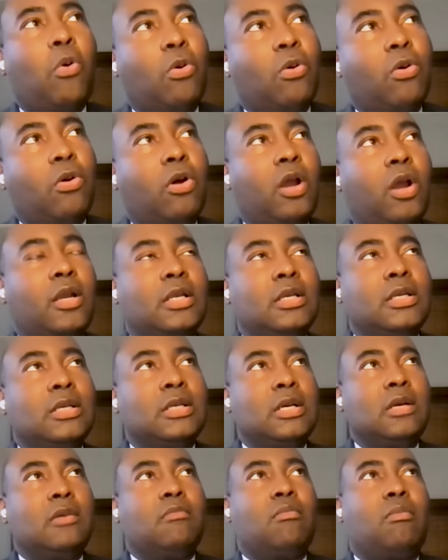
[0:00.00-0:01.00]
poured
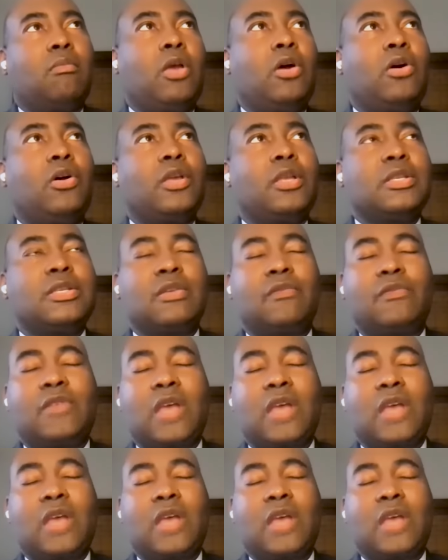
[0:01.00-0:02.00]
millions
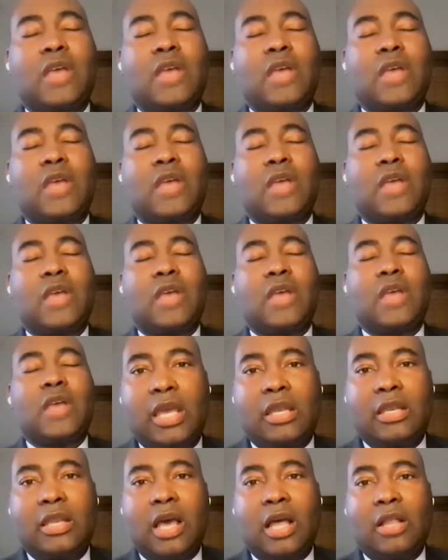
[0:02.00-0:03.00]
of dollars into
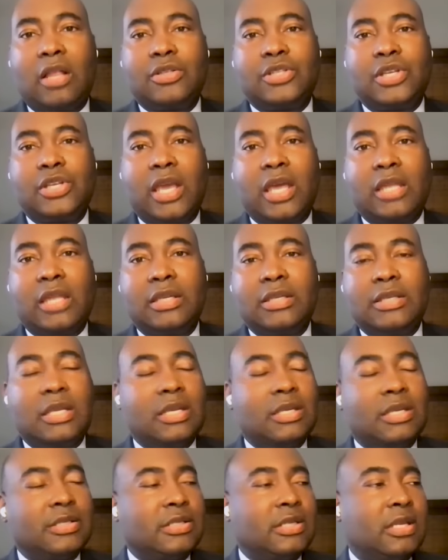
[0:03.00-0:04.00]
new technology at the
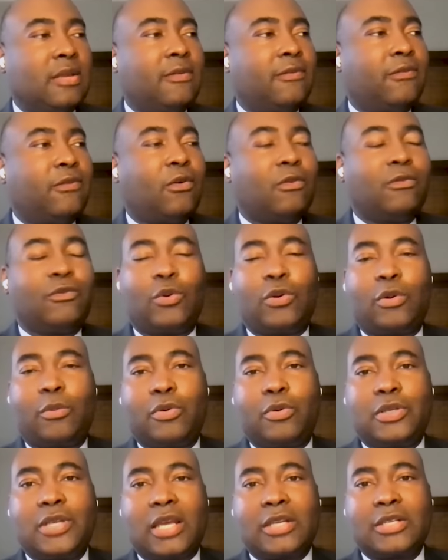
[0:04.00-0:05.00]
DNC for voter
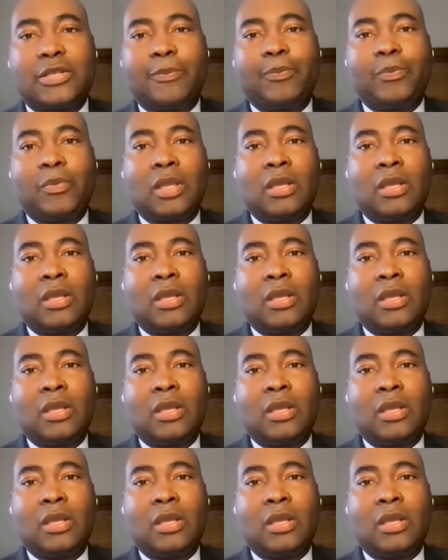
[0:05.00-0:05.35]
protection